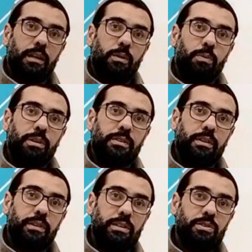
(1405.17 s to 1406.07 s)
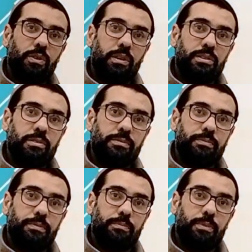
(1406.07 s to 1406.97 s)
One of the great scholars of
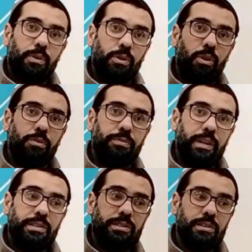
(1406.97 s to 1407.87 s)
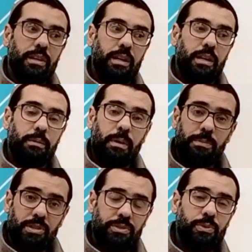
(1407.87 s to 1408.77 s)
Morocco, Fes, Imam
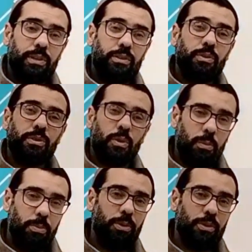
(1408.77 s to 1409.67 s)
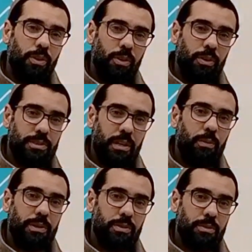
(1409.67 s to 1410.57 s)
al-Jazuli, wrote a whole book on
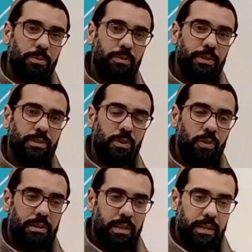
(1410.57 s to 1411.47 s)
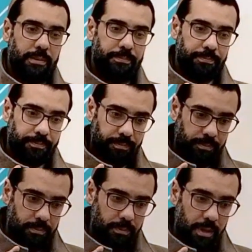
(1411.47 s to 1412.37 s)
salawat on the Prophet called
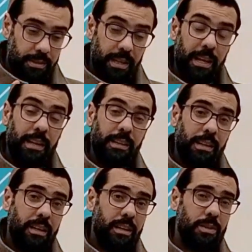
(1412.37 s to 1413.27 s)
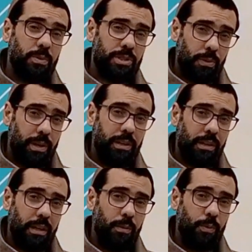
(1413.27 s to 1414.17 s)
Dalail al-Khairat wa Shawariq
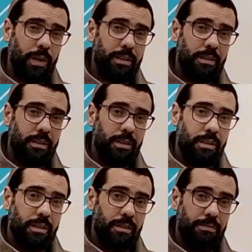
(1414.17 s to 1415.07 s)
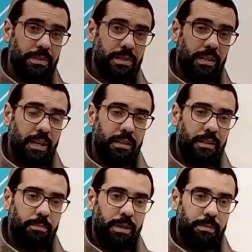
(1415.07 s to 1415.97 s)
al-Anwar fi Salah
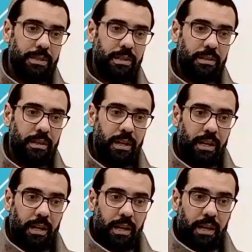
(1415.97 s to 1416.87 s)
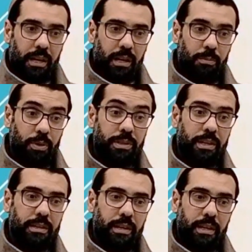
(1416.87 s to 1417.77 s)
an Nabi al-Mukhtar.